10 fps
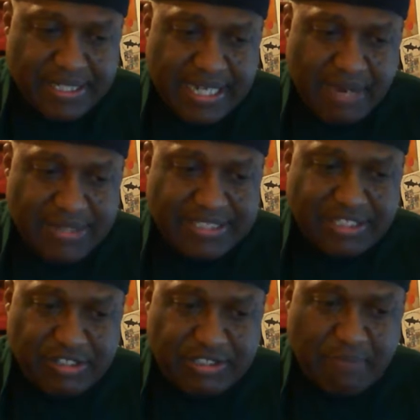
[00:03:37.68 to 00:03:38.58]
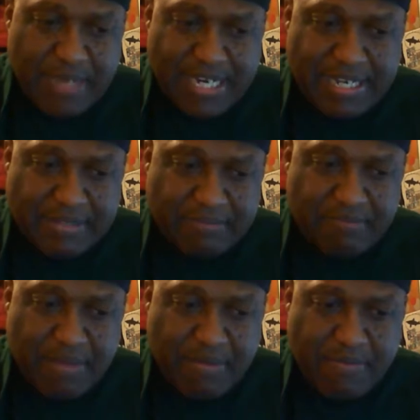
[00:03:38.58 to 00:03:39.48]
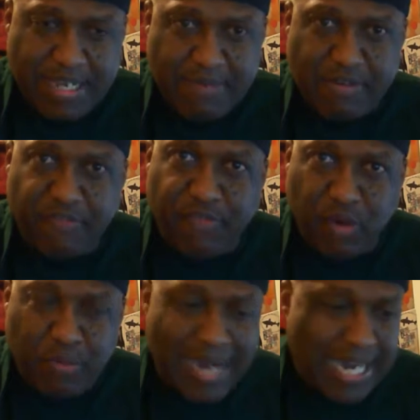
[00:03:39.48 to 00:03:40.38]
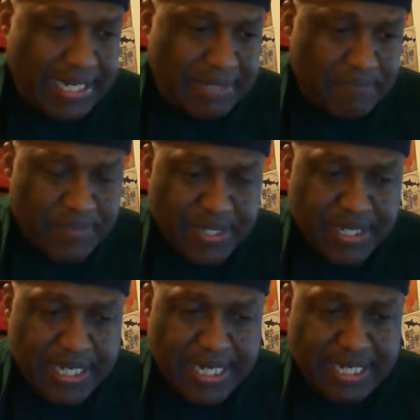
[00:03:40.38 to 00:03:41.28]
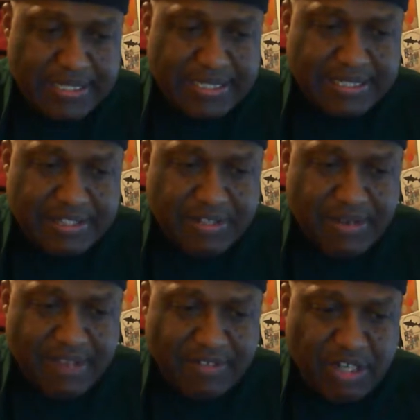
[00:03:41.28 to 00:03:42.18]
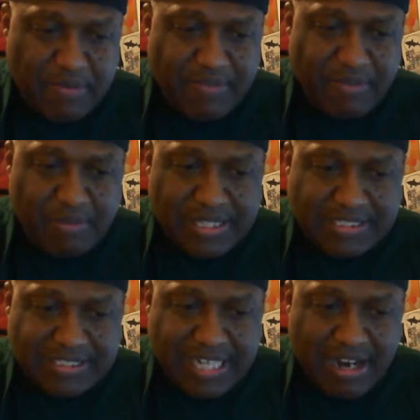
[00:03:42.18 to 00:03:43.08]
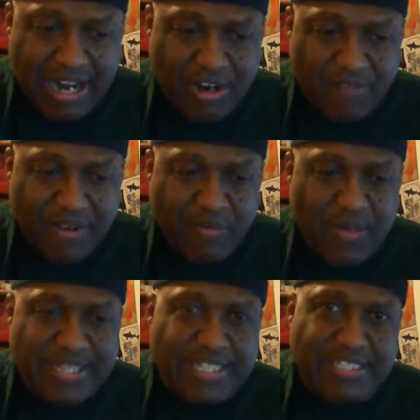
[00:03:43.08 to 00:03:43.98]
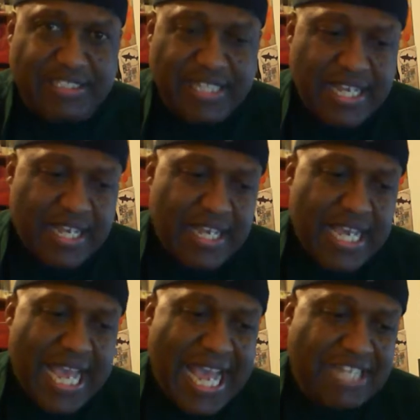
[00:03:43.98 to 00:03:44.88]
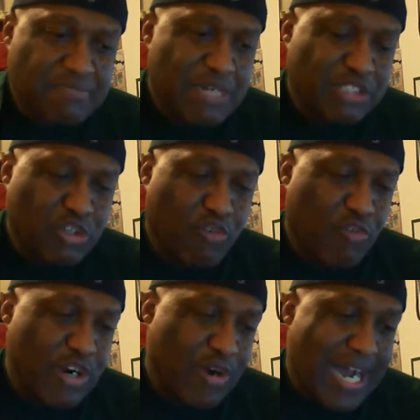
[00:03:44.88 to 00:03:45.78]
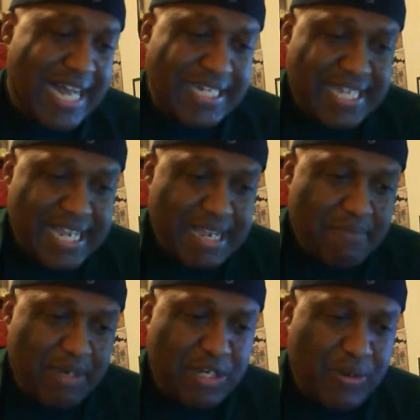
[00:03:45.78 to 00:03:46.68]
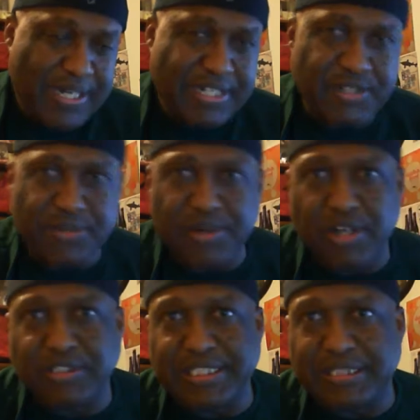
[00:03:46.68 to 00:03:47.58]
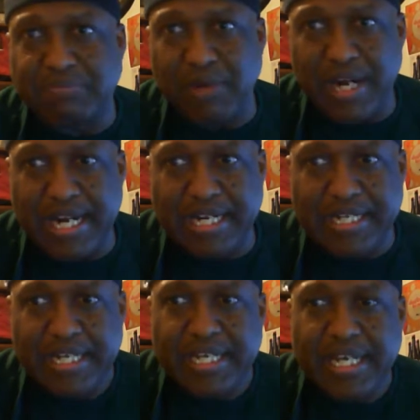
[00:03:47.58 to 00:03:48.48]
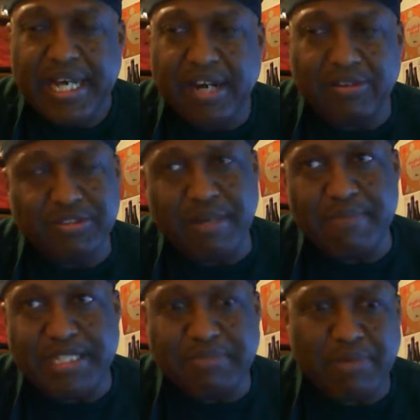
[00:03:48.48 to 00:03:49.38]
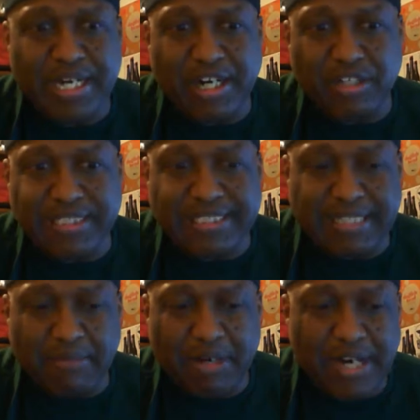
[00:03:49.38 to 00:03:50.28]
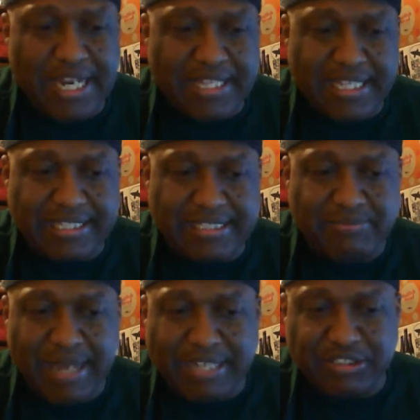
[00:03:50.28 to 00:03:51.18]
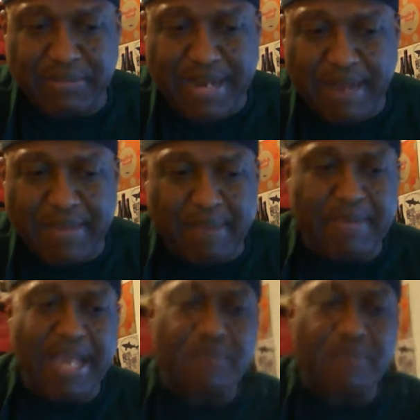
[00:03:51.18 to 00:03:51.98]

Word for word: I would consider it a medium, maybe medium to full body. You do have a little bit of a presence there. I don't know if I would want this as much on a real hot day, but going into early spring, mid-spring, early summer, I think this might not be a bad